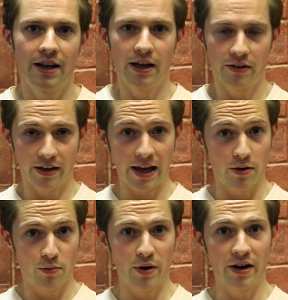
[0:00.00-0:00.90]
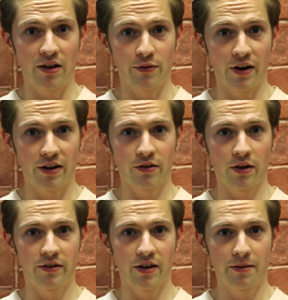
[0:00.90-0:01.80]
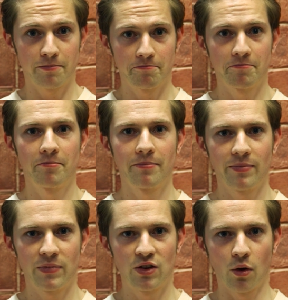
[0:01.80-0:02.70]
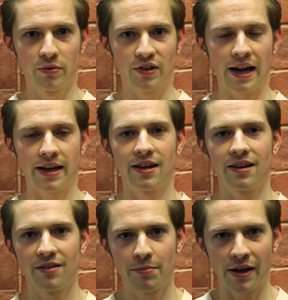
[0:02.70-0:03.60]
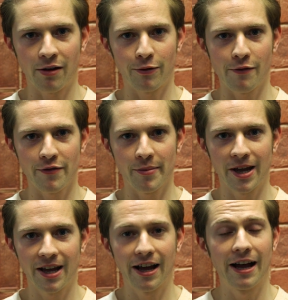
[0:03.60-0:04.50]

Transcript: Here's again where it gets very exciting. Dom Solanke to play out front for me.